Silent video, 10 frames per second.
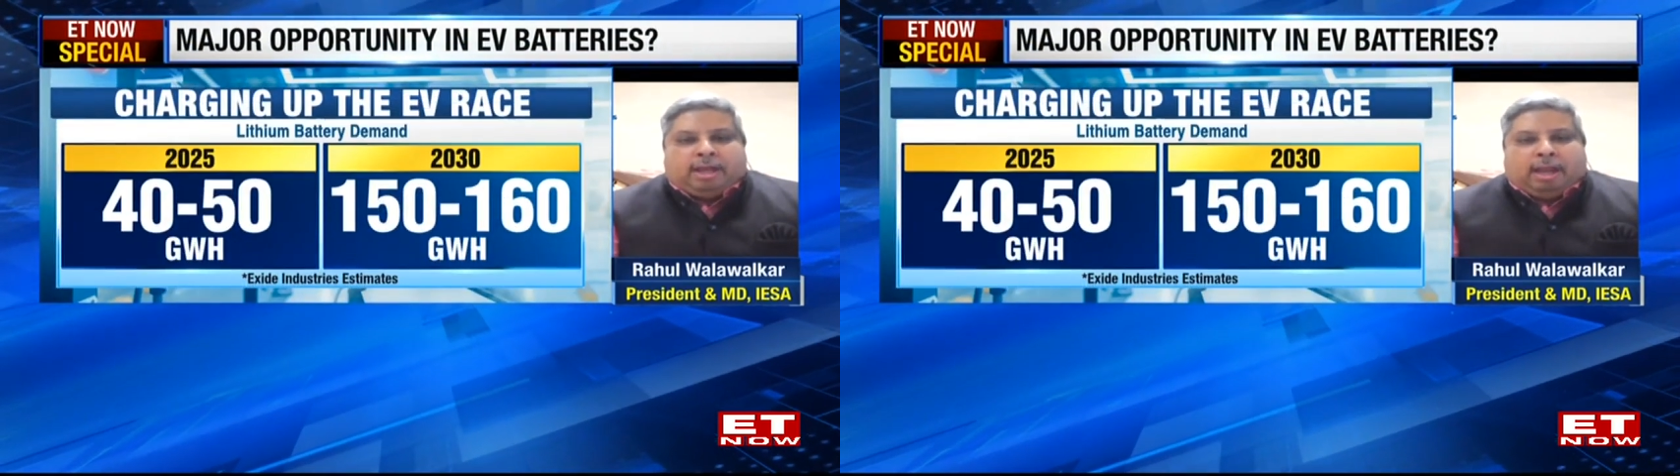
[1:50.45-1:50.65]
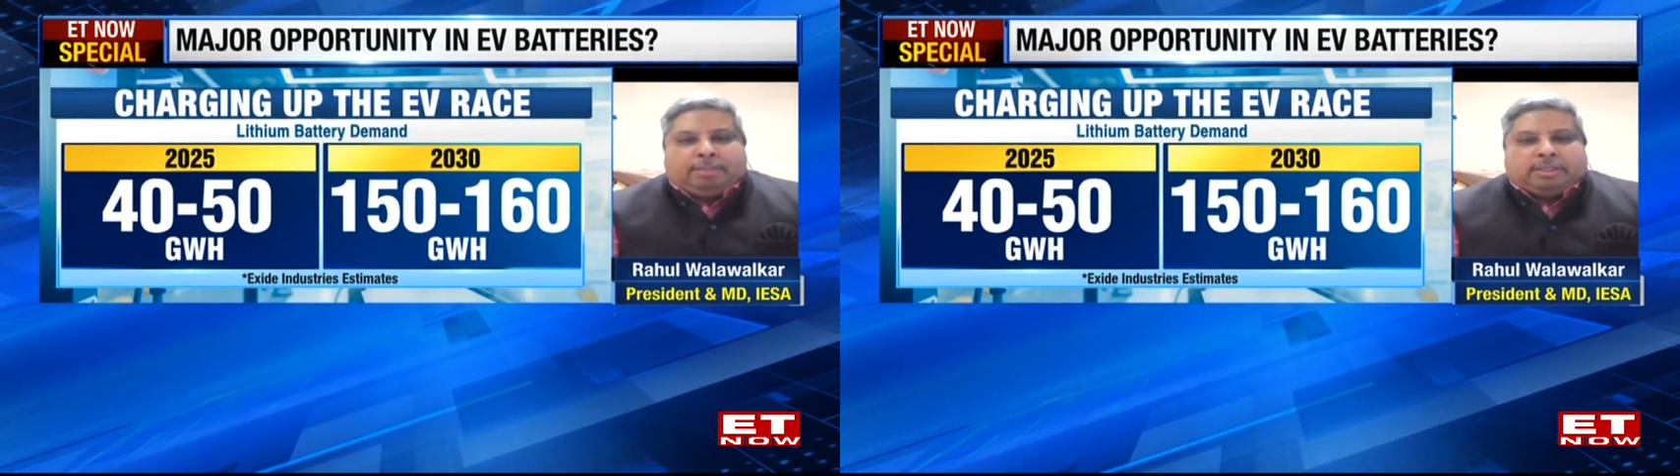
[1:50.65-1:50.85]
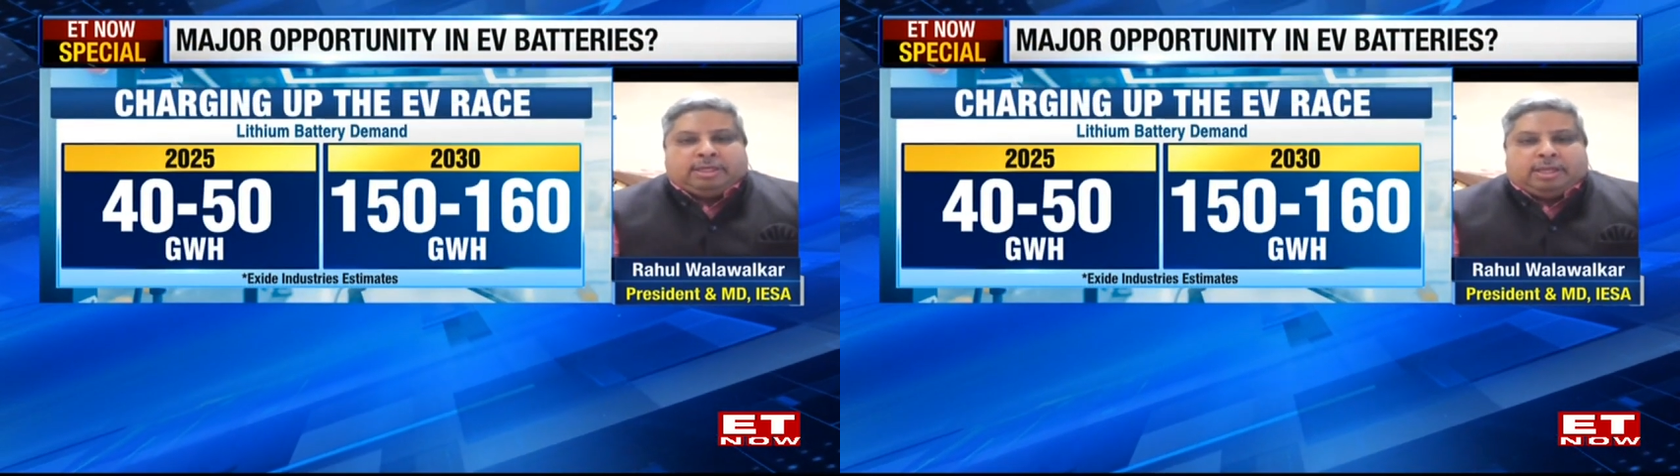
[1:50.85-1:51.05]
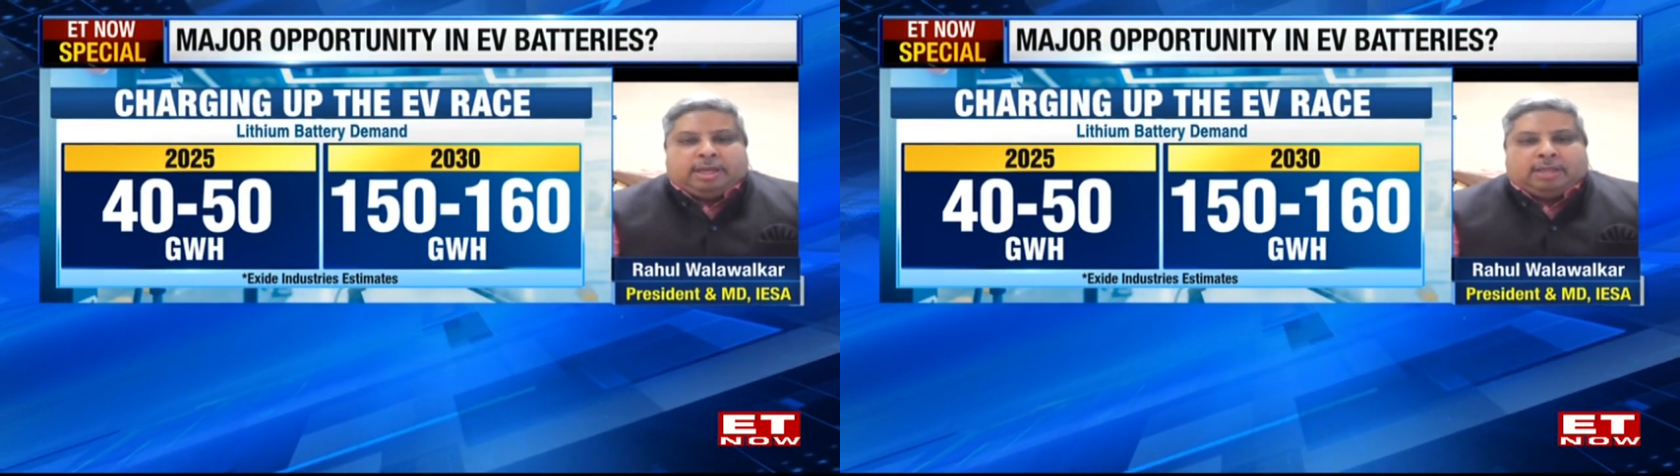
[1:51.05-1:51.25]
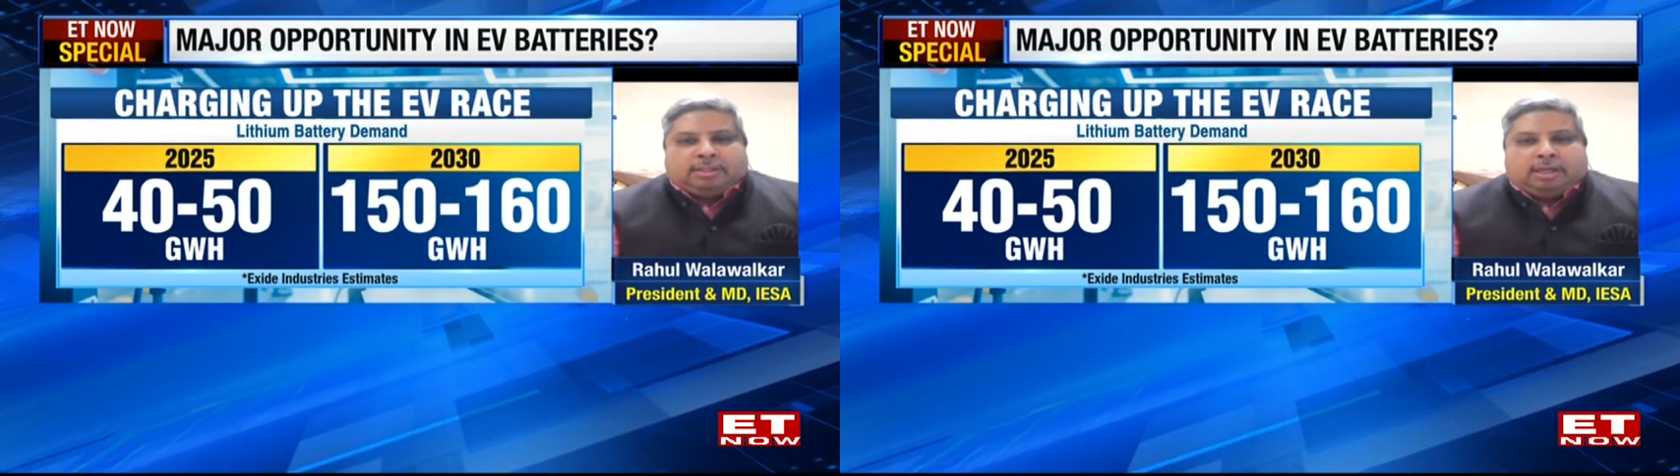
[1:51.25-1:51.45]
capacity
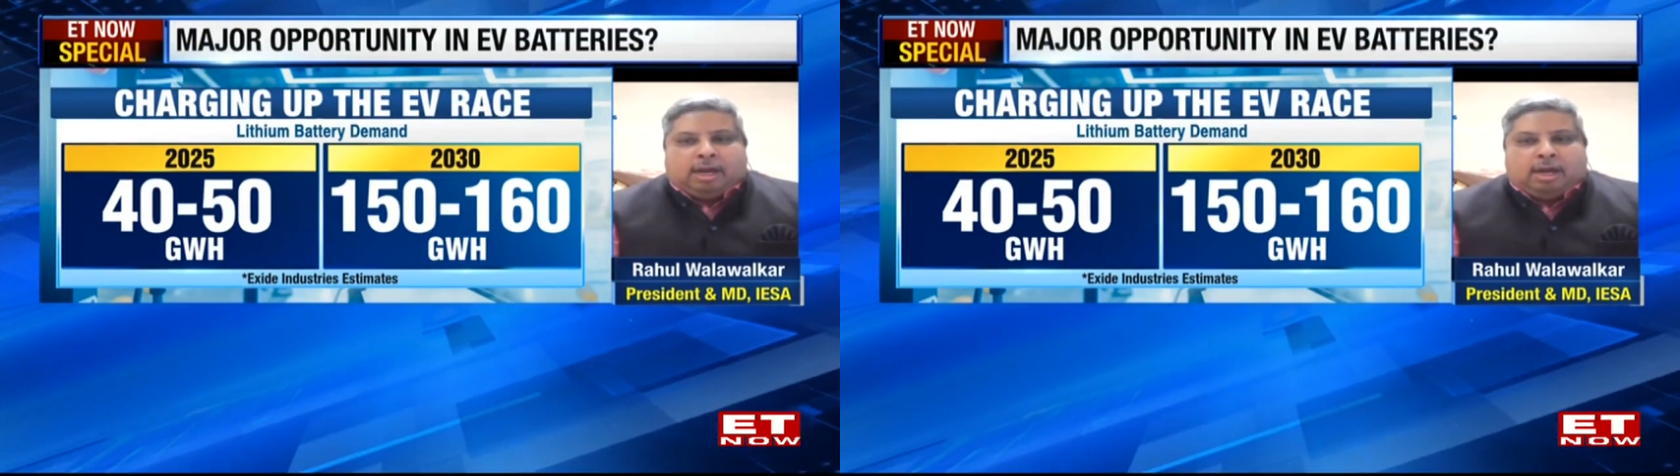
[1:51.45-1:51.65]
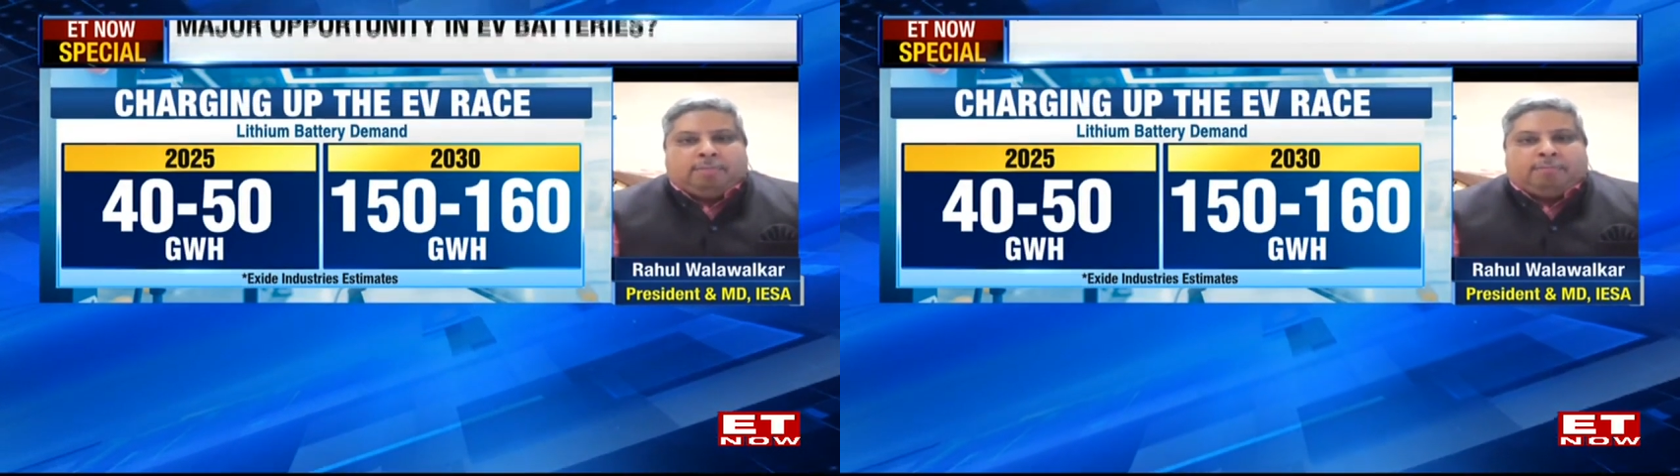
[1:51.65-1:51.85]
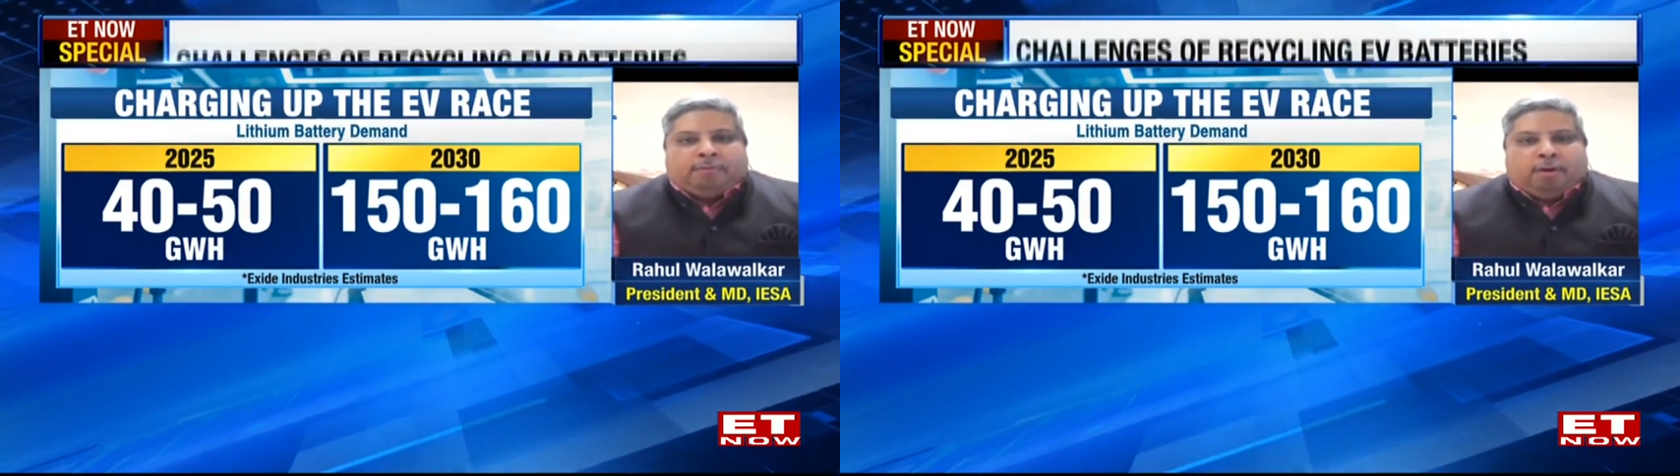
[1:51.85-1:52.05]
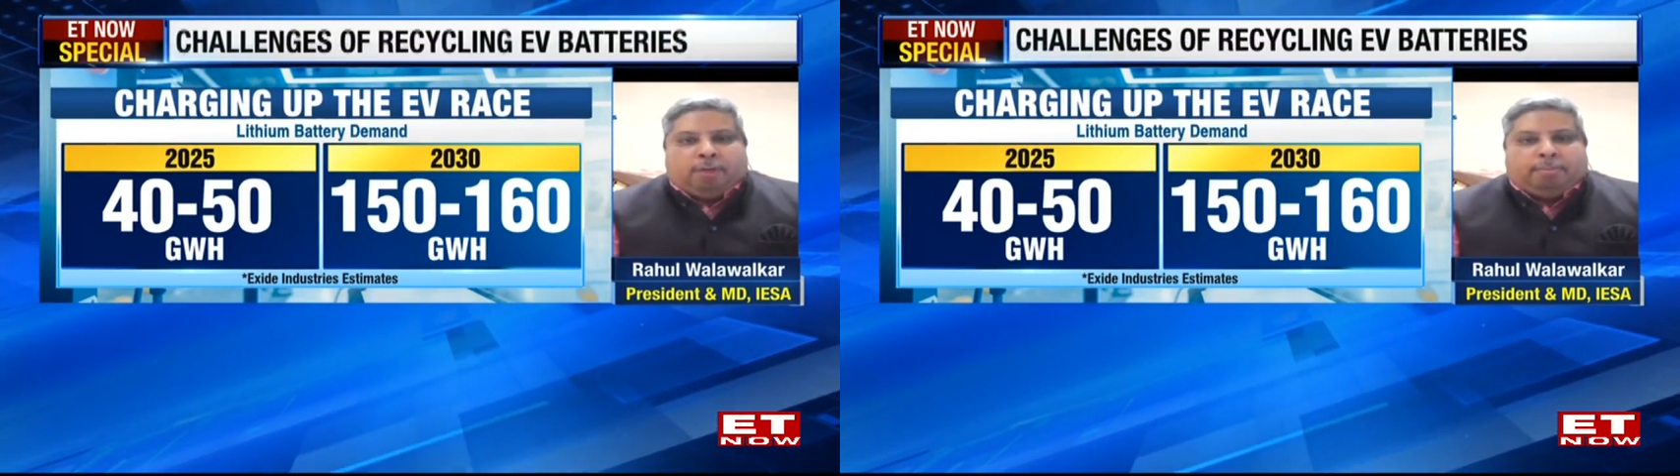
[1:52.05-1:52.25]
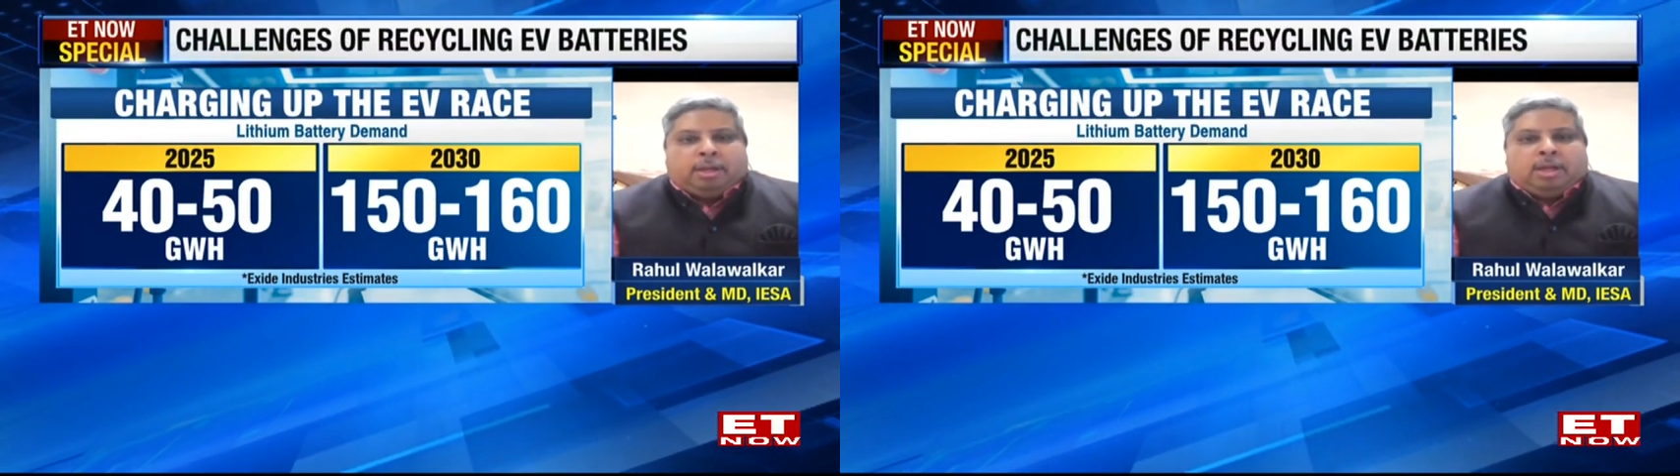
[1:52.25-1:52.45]
has scaled up
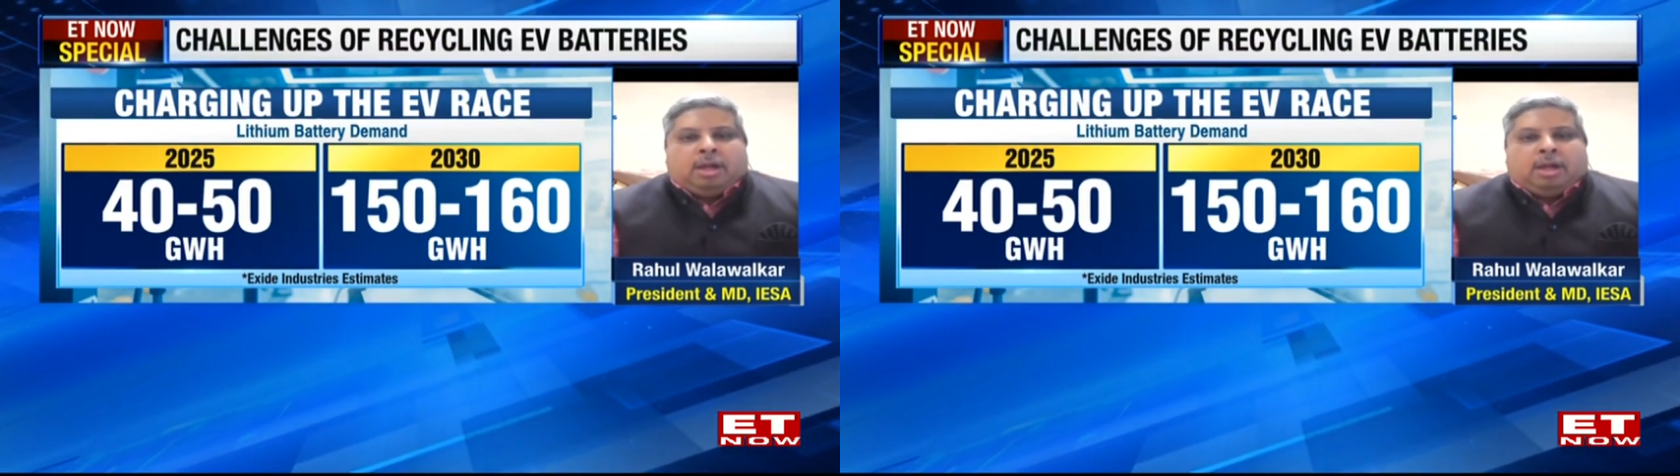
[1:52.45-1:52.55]
from